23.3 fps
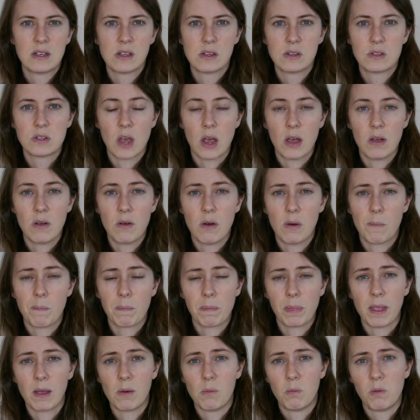So
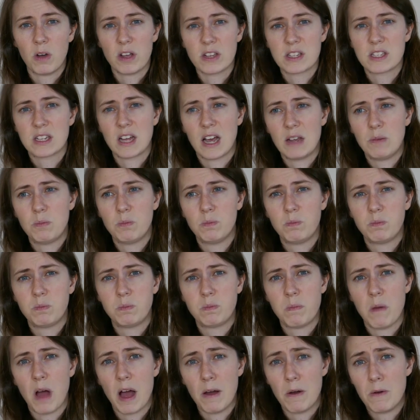whilst I
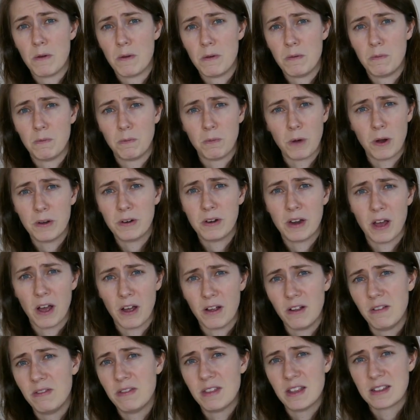won't
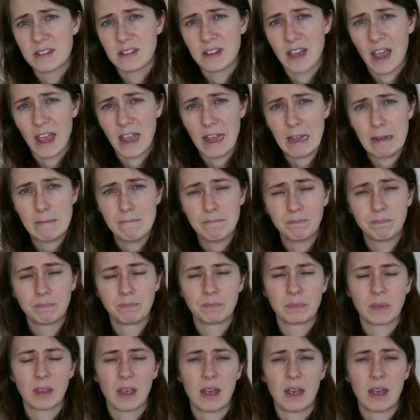own this game,